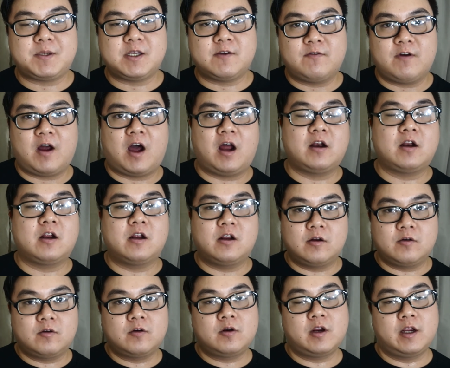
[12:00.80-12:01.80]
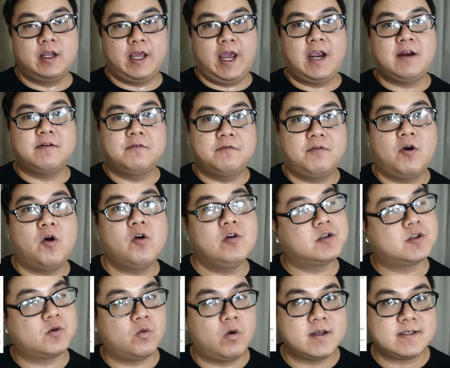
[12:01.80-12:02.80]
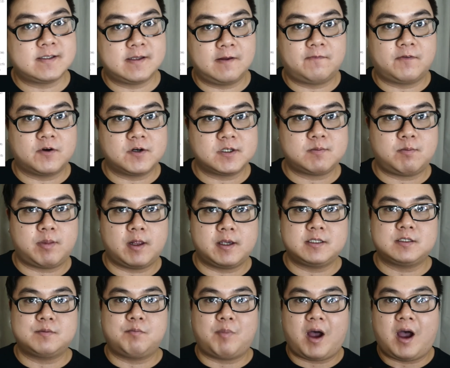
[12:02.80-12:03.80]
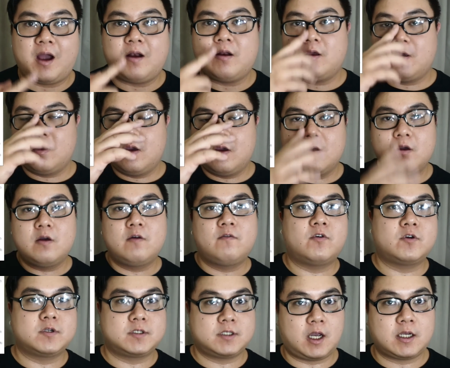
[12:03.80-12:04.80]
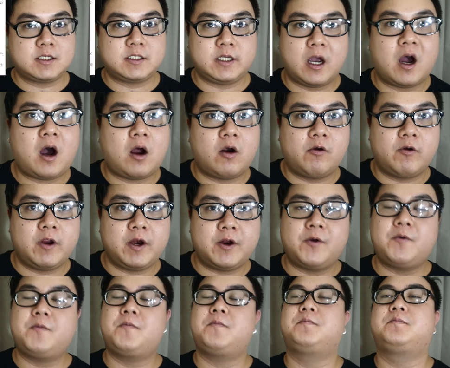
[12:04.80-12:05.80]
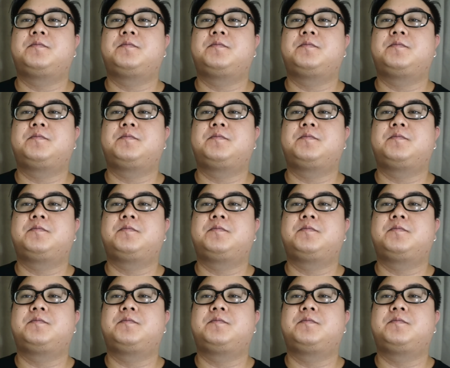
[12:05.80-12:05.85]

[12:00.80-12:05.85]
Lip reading: if not gained votes, was the first place spot for Sashihara Rino.